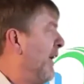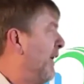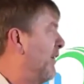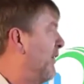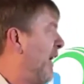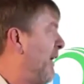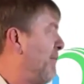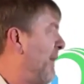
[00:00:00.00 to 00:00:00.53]

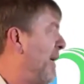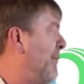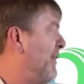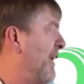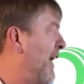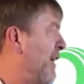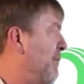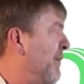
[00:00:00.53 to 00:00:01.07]
that maybe
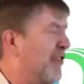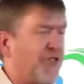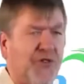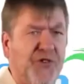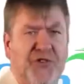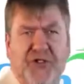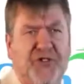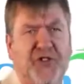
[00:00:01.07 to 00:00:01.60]
that
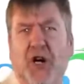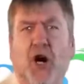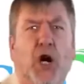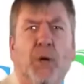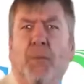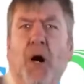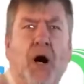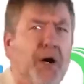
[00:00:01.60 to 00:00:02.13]
emission's just a
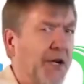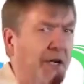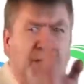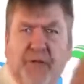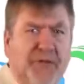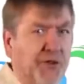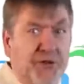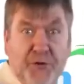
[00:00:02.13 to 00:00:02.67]
harmonic
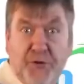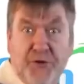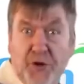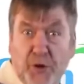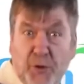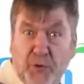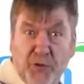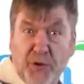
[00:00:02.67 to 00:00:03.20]
of the two
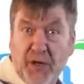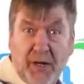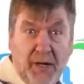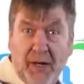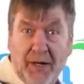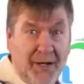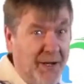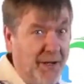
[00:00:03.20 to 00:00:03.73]
tones.
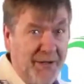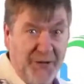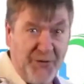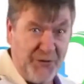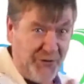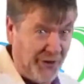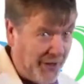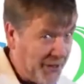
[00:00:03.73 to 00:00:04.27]

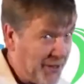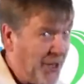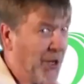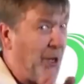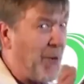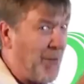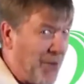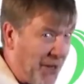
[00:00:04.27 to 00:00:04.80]
It's not a
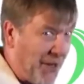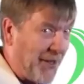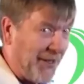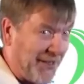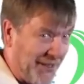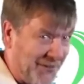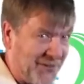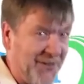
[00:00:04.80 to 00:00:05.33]

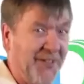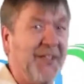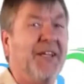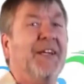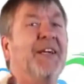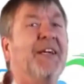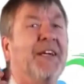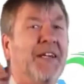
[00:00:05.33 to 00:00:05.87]
harmonic. It's a
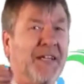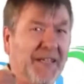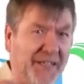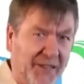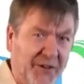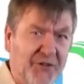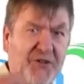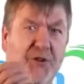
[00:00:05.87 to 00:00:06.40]

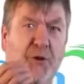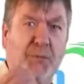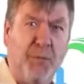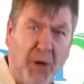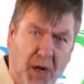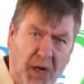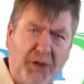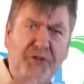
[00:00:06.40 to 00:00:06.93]

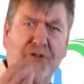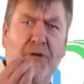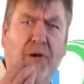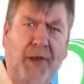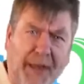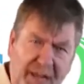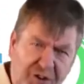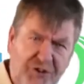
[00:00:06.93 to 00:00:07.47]

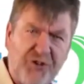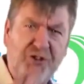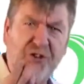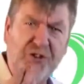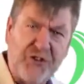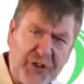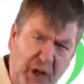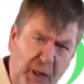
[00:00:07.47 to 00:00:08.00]

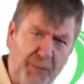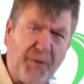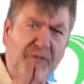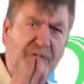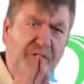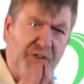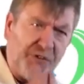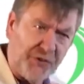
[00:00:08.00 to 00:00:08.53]
intermodulation type
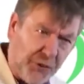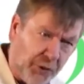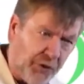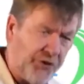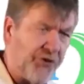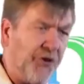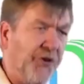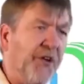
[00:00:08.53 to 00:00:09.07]
of
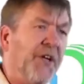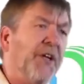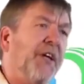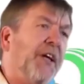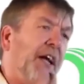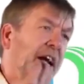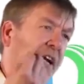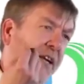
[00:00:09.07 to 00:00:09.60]
distortion,
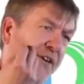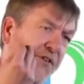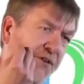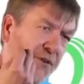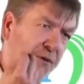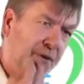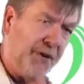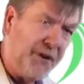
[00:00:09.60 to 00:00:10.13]
and it's
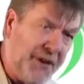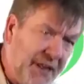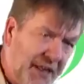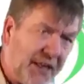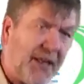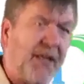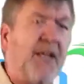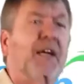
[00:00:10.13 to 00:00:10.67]

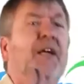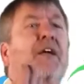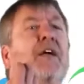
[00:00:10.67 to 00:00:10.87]
unique